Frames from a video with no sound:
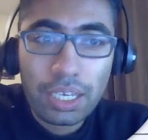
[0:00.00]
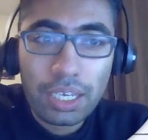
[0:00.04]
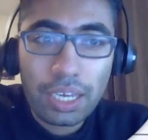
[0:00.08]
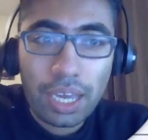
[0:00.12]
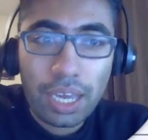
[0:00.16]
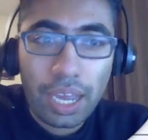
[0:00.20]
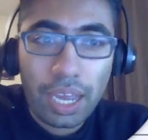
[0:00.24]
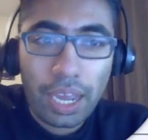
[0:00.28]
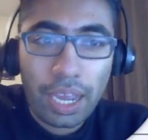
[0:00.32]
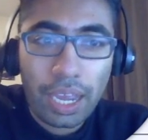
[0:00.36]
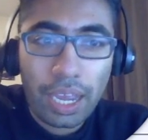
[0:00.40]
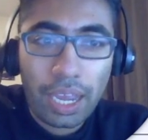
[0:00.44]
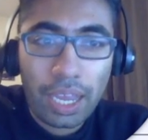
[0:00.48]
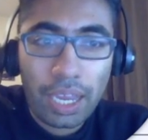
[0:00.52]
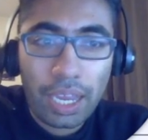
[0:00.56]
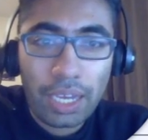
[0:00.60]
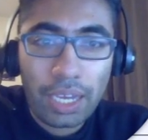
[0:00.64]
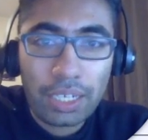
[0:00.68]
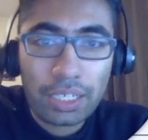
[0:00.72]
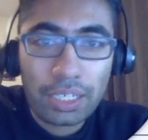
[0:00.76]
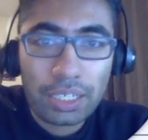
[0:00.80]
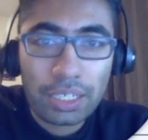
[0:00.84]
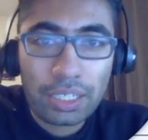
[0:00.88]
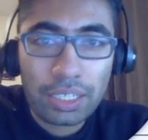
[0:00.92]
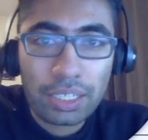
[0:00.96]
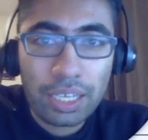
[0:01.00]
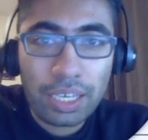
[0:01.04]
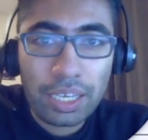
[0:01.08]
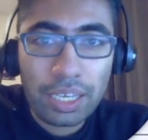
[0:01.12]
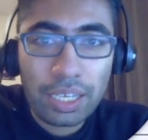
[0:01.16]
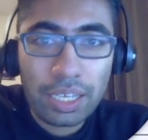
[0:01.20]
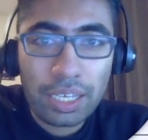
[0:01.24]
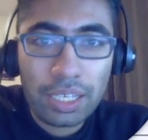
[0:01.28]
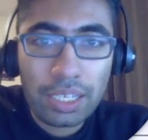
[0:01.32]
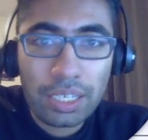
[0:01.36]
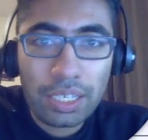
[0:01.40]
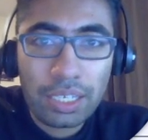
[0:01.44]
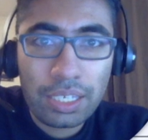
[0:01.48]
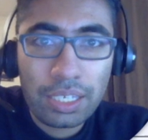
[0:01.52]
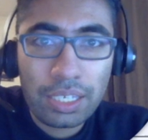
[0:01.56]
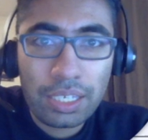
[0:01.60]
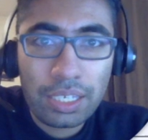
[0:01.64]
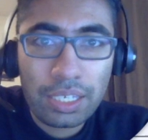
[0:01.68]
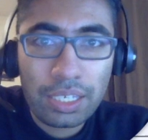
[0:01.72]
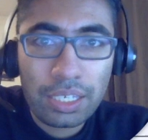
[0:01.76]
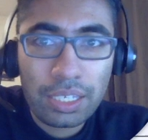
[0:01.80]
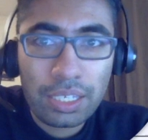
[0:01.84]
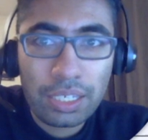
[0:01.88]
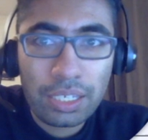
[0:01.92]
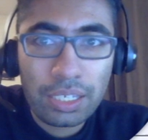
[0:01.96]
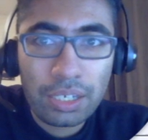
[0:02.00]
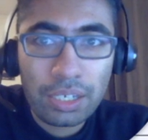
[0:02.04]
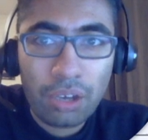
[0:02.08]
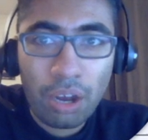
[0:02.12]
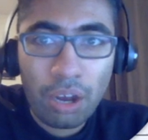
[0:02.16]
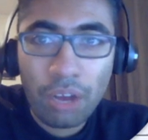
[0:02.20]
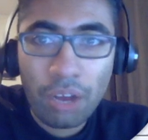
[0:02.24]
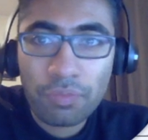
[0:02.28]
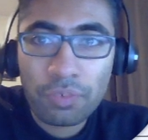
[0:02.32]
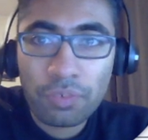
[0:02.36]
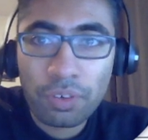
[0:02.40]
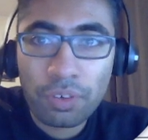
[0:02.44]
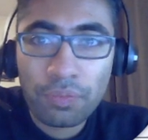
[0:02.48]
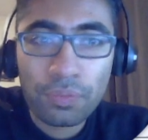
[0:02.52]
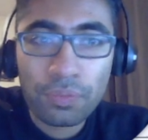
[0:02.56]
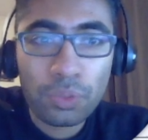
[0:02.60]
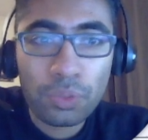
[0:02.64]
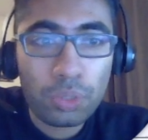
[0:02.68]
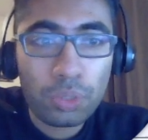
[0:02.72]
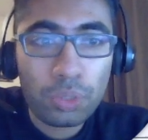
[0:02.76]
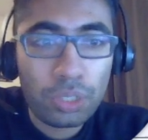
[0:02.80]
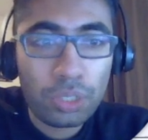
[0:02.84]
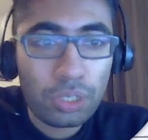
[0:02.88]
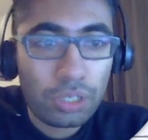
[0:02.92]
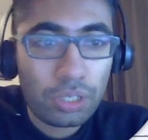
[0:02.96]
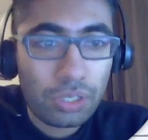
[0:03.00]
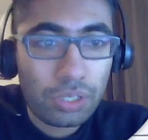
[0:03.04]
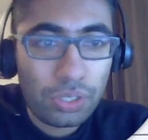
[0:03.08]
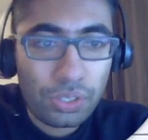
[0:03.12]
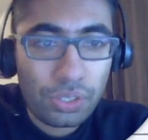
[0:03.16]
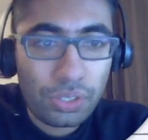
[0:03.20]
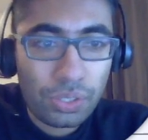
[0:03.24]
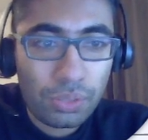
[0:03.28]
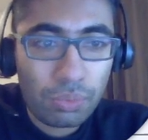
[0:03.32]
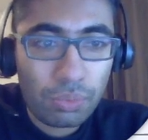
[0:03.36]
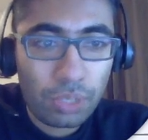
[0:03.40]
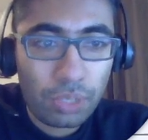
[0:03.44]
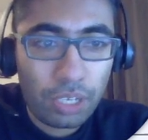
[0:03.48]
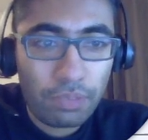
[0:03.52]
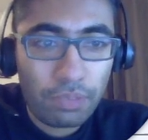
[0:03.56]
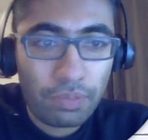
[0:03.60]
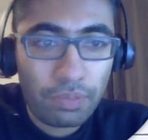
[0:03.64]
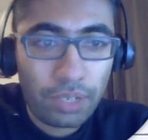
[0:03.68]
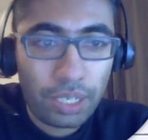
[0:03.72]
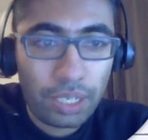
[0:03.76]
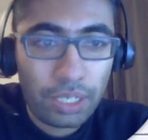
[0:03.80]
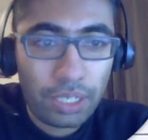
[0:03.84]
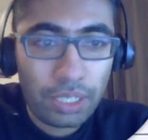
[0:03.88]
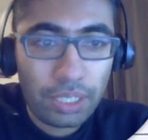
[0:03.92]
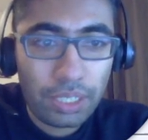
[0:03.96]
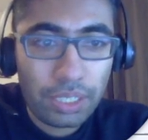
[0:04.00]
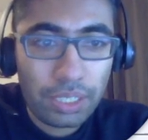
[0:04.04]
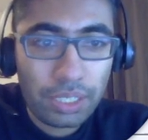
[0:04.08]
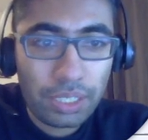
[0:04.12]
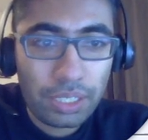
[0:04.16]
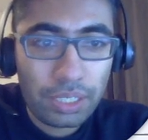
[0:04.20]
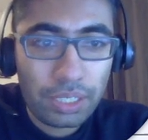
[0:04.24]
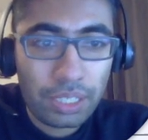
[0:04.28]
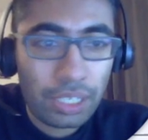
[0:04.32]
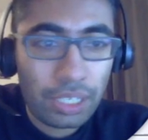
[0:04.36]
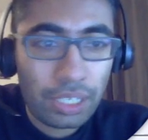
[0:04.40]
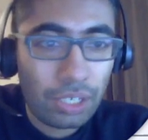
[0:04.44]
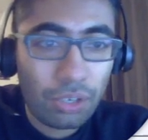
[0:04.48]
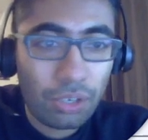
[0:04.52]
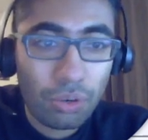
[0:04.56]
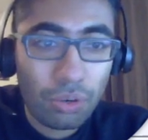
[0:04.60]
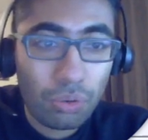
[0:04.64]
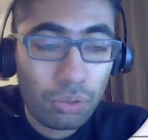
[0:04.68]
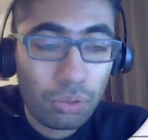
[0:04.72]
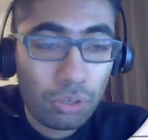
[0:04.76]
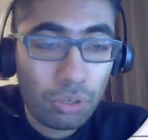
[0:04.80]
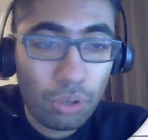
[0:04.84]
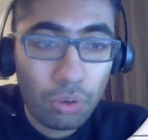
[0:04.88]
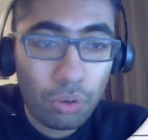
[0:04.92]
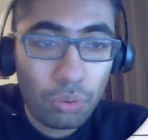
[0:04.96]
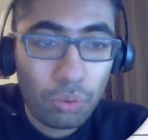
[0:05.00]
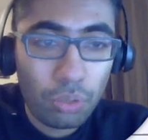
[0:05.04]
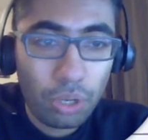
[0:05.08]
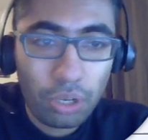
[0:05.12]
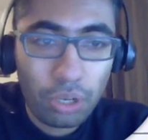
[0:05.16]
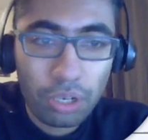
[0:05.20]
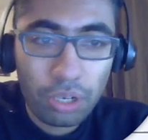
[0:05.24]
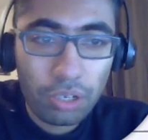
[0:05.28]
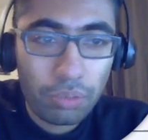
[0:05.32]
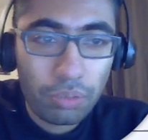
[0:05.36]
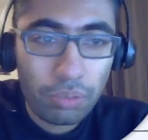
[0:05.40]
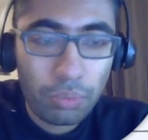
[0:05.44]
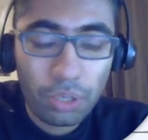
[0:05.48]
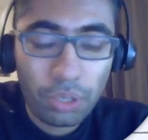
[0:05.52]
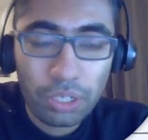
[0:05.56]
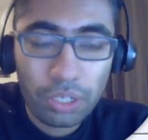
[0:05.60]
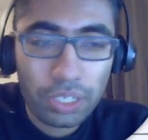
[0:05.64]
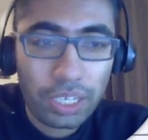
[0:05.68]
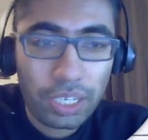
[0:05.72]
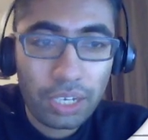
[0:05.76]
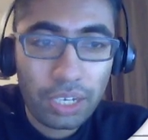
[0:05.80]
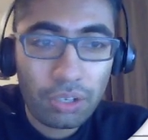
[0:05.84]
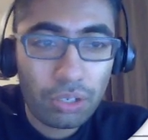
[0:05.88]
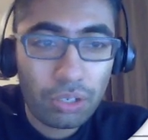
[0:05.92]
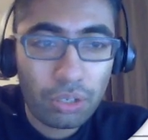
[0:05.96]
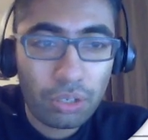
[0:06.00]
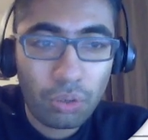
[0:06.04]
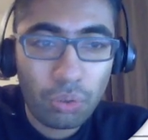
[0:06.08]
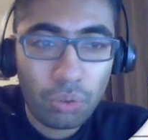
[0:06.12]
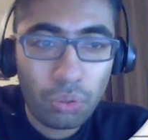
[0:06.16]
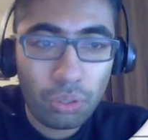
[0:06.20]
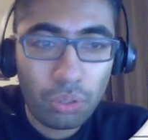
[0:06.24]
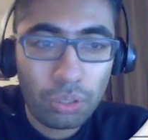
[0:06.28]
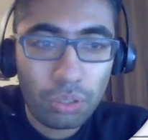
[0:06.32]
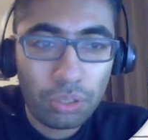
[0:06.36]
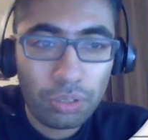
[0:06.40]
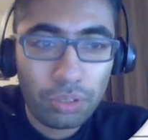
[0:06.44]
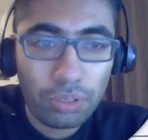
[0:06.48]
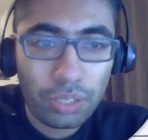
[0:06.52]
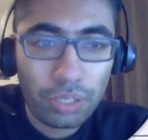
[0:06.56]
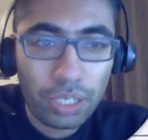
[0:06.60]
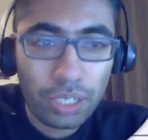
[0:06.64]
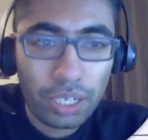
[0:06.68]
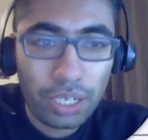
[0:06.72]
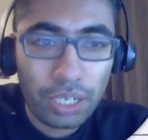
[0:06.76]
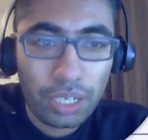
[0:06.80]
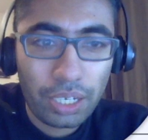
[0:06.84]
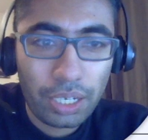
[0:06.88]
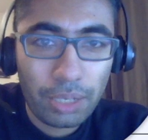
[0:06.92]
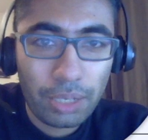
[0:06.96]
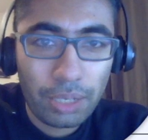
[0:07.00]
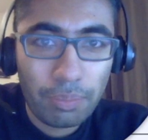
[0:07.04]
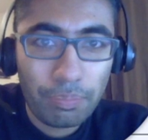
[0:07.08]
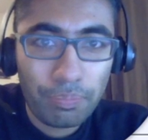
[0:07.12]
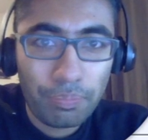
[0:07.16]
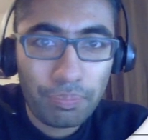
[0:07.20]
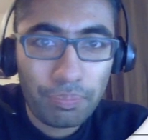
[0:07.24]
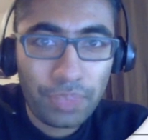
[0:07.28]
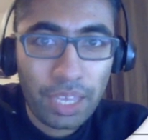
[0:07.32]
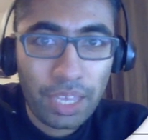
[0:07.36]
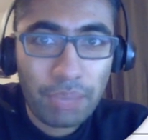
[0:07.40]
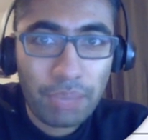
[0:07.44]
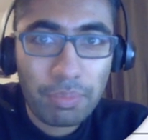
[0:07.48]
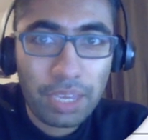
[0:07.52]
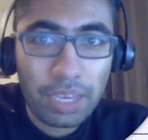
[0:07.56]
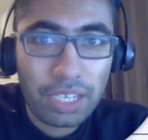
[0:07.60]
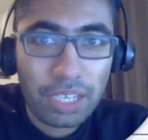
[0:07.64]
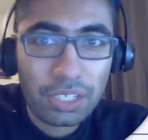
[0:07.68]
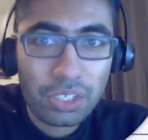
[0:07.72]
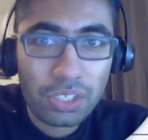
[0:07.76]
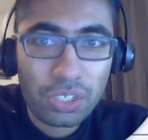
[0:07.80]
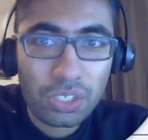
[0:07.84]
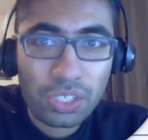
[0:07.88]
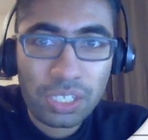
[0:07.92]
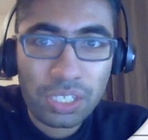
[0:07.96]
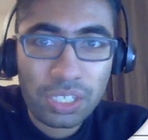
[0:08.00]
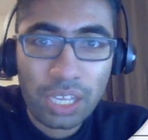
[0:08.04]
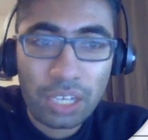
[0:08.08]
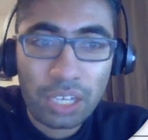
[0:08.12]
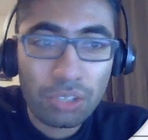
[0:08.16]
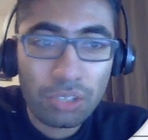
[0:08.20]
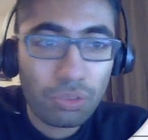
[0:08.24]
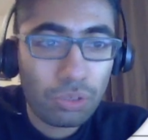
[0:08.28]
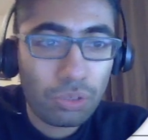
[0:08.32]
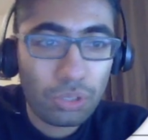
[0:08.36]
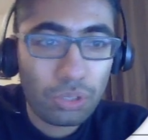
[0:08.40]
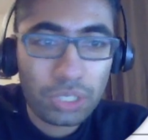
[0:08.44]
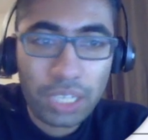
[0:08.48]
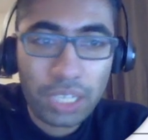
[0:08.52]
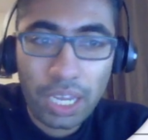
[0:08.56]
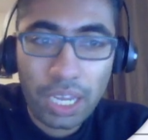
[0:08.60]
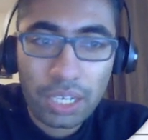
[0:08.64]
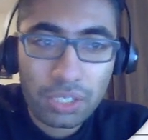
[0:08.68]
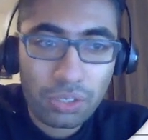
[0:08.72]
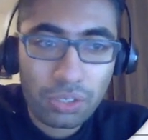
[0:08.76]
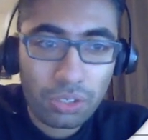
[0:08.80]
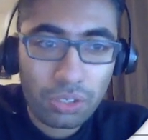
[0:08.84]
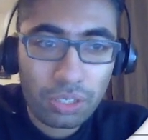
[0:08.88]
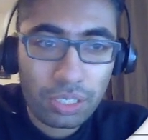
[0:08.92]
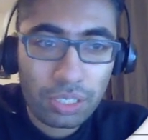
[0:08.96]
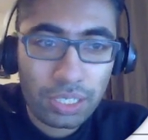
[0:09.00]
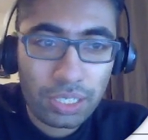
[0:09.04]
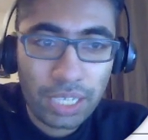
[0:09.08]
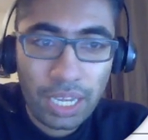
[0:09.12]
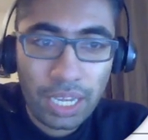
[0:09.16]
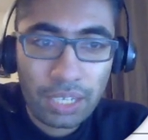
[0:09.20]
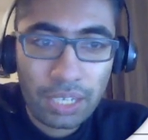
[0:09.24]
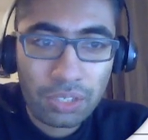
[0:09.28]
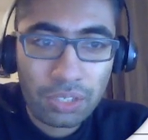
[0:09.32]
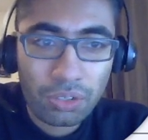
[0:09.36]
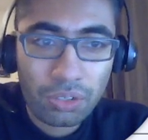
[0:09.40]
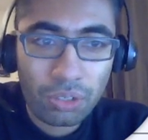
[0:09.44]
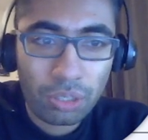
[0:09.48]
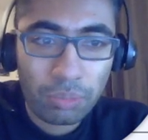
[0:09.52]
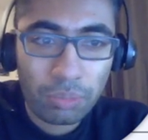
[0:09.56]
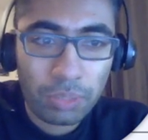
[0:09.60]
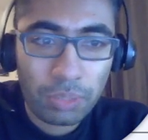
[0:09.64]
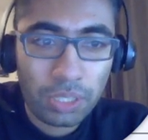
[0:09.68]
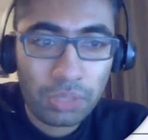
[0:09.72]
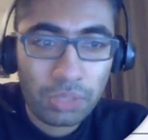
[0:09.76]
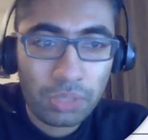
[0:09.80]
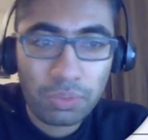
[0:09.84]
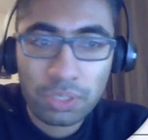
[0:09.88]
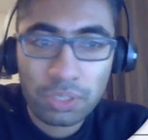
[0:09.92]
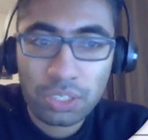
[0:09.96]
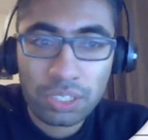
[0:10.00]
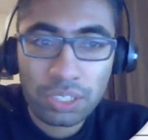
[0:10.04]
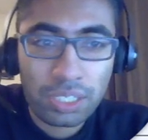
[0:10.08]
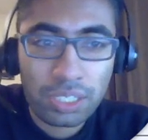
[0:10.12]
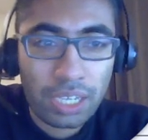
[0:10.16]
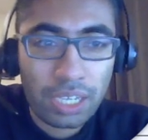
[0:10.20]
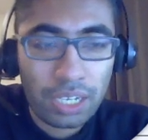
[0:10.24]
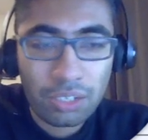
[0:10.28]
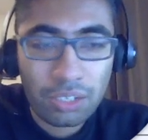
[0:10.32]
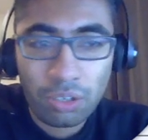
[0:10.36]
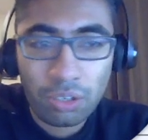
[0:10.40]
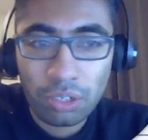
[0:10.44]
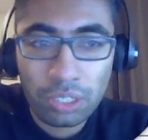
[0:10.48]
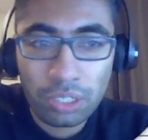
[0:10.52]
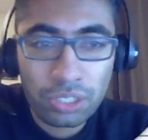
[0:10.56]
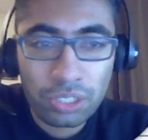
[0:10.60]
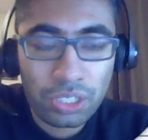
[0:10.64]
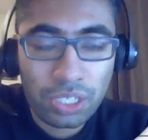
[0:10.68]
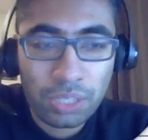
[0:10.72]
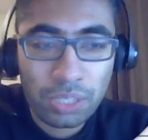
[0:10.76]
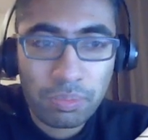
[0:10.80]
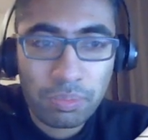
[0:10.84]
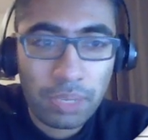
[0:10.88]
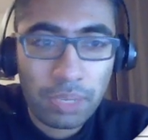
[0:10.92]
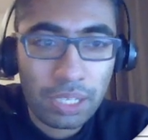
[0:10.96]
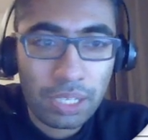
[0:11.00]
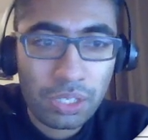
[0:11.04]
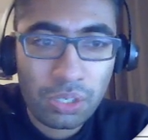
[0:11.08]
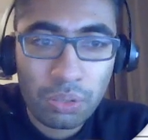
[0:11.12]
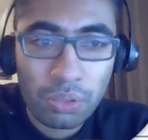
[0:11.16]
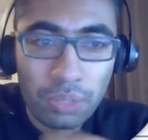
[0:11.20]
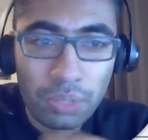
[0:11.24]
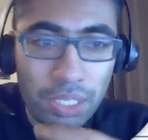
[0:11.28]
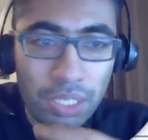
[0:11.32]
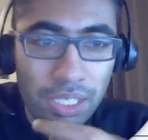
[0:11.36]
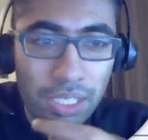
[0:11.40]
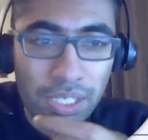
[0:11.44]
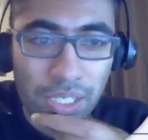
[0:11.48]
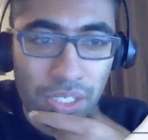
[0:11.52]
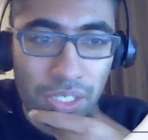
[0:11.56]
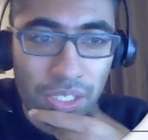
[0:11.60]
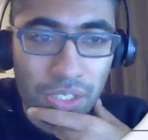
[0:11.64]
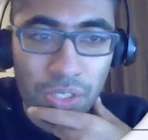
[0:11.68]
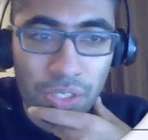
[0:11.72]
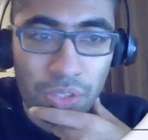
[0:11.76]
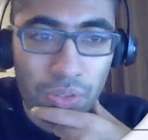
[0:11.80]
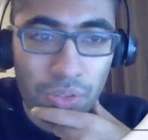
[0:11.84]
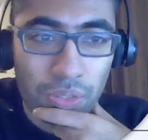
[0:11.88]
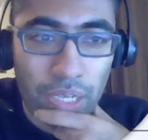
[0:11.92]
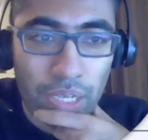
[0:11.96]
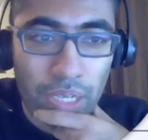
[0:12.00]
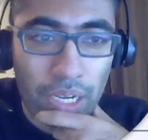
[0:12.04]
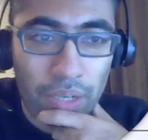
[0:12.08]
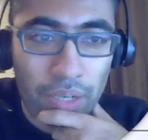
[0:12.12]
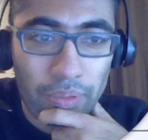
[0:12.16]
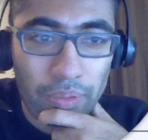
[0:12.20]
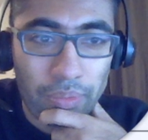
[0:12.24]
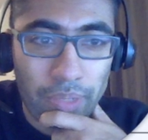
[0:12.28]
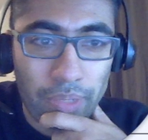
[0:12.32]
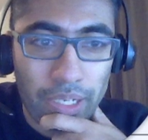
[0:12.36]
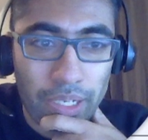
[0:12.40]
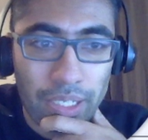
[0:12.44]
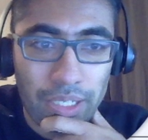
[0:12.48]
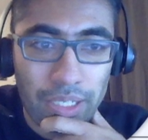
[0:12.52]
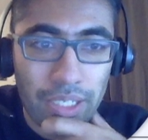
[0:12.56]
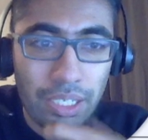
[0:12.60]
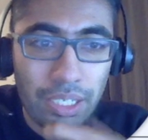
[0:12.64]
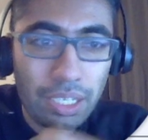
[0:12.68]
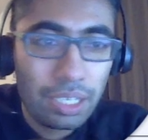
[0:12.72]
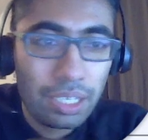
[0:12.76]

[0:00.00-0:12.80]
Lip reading: And they, after a few years, what I find is that they don't no longer want to get on a call. They may just send you your the tax documents, which the technology has made so easy to do now, right?